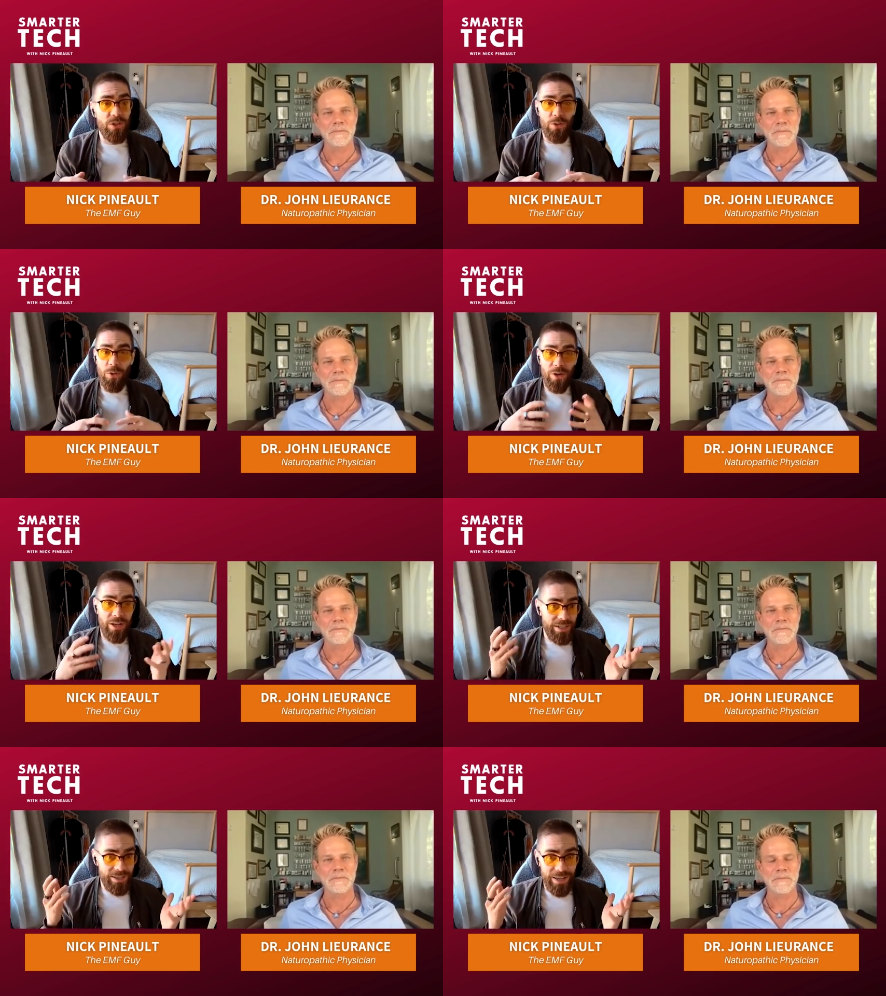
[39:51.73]
Speaker 1: you're
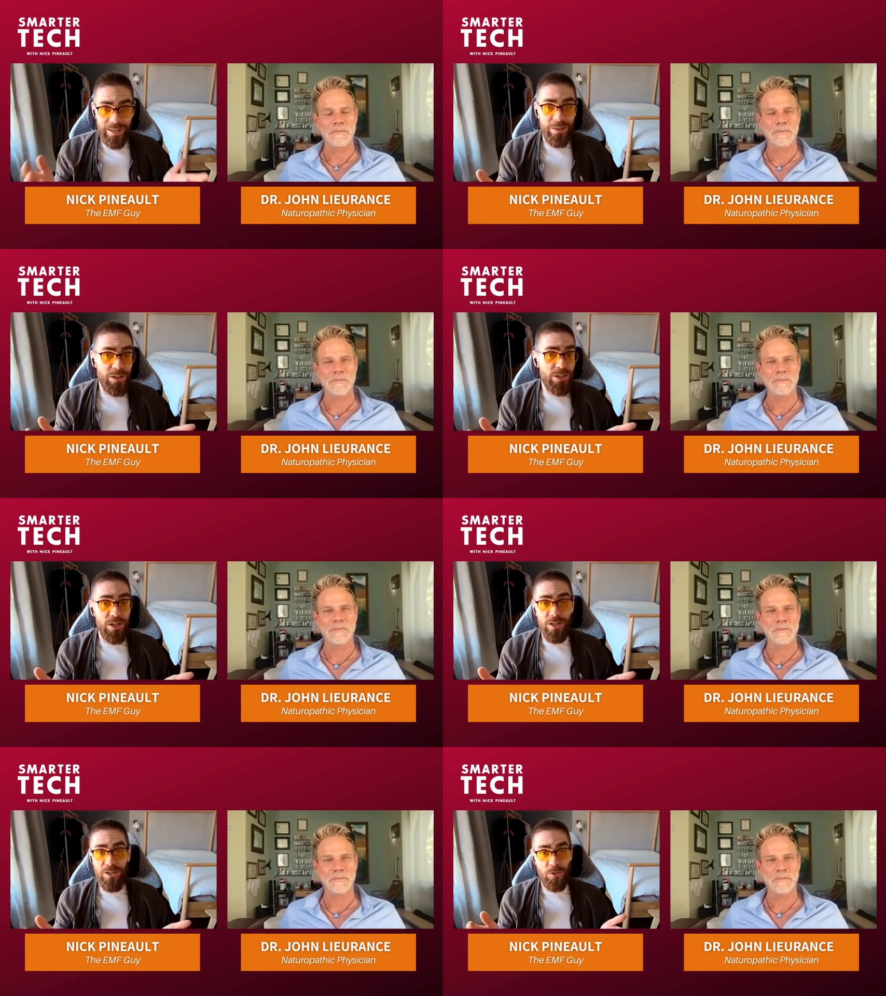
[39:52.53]
in
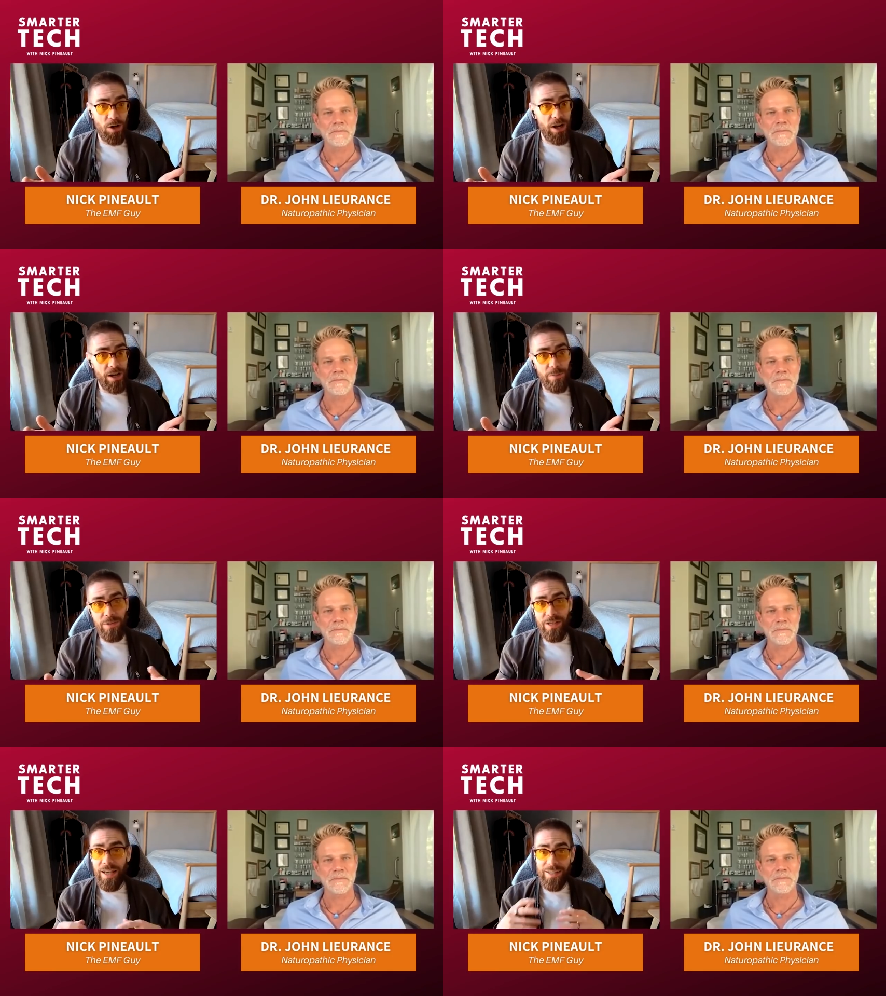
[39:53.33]
indigenous
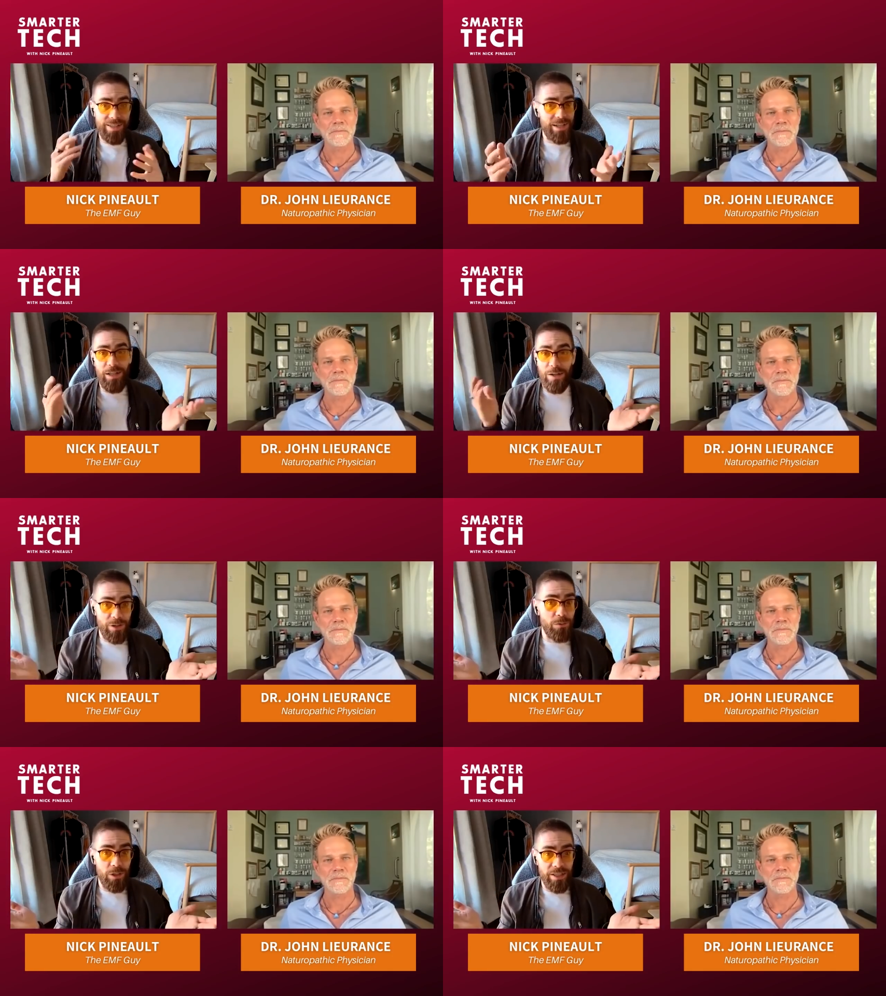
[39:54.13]
tribes and still
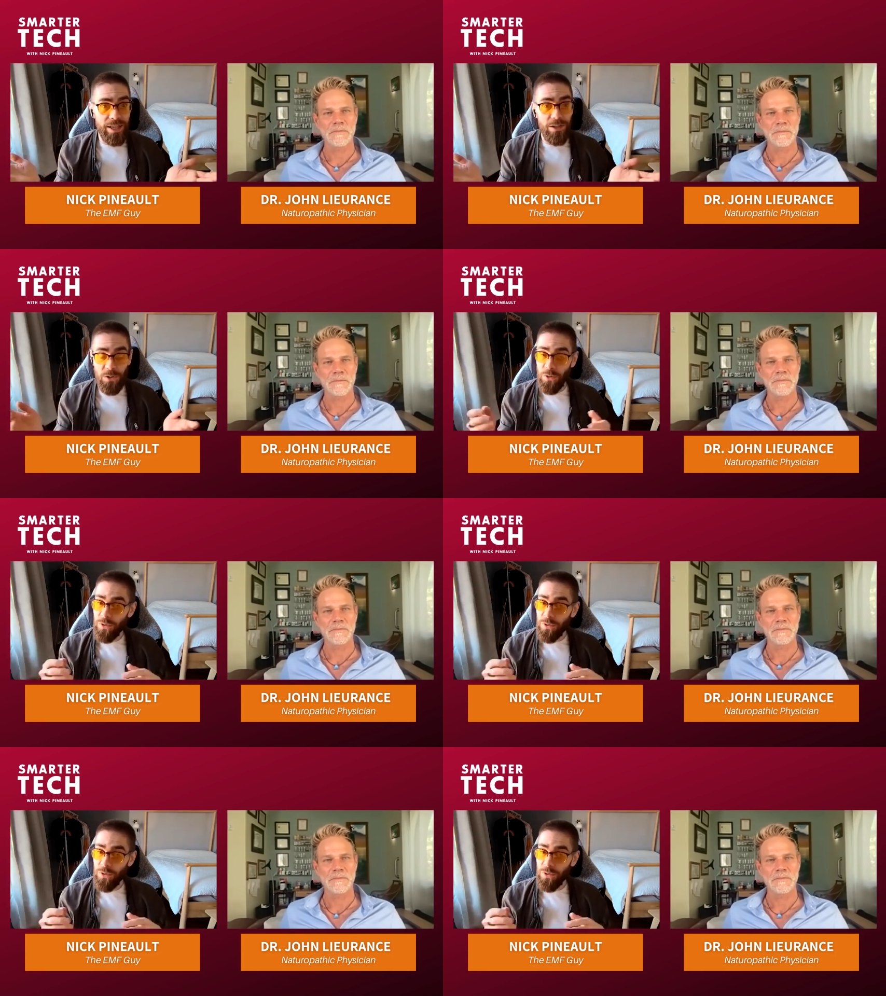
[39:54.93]
living with nature.